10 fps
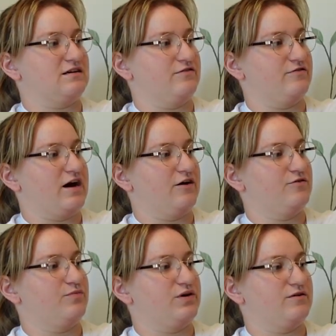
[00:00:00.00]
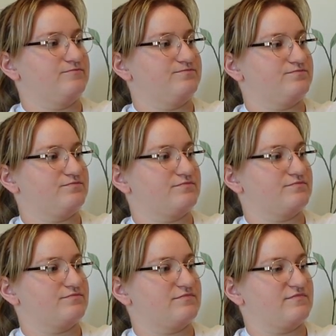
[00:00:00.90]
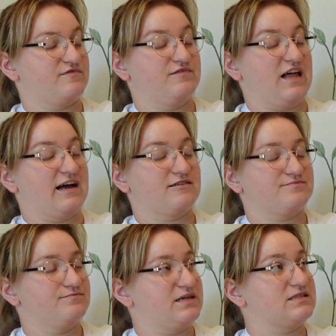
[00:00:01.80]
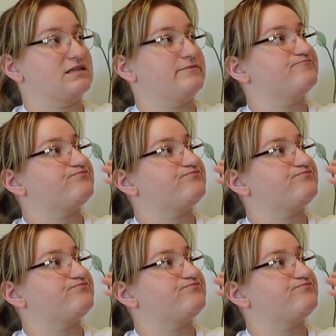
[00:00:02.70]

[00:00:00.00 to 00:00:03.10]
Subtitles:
around, but flat, basically.